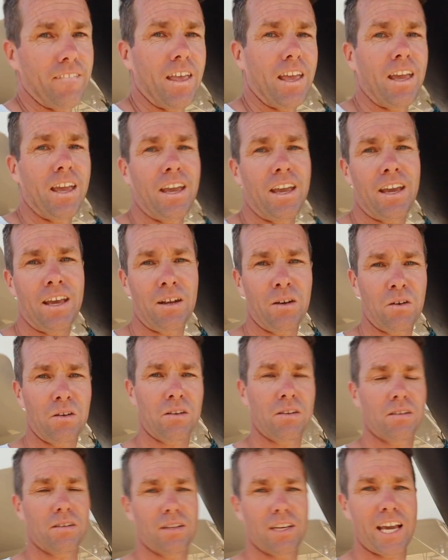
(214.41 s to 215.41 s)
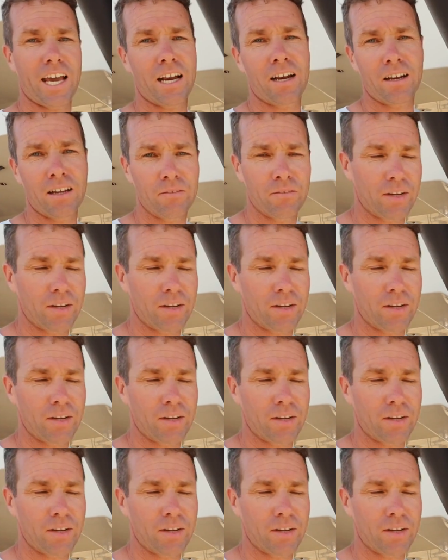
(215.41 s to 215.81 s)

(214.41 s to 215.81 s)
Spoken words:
and editing